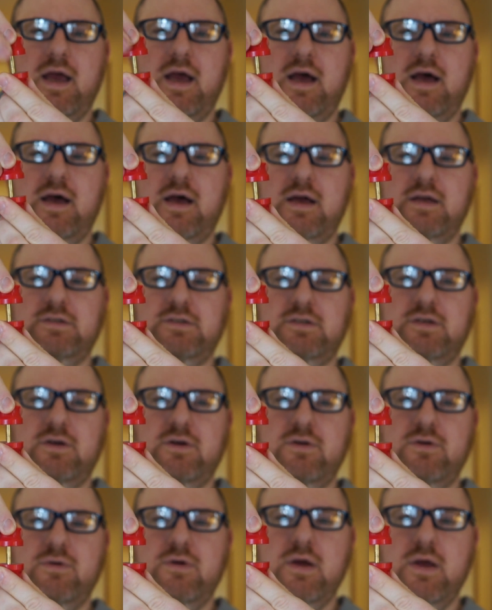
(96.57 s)
Uh,
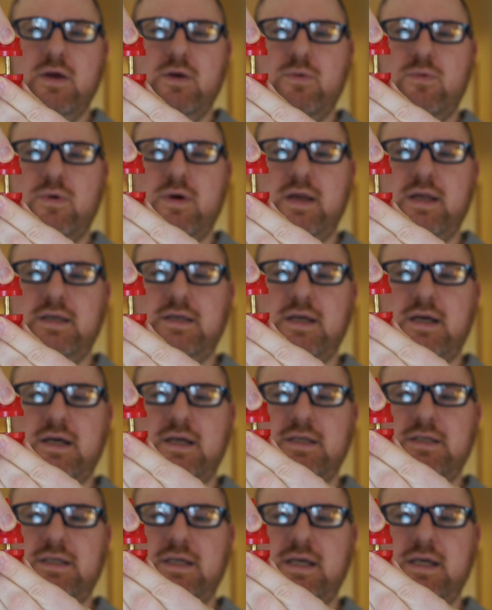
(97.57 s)
so what it does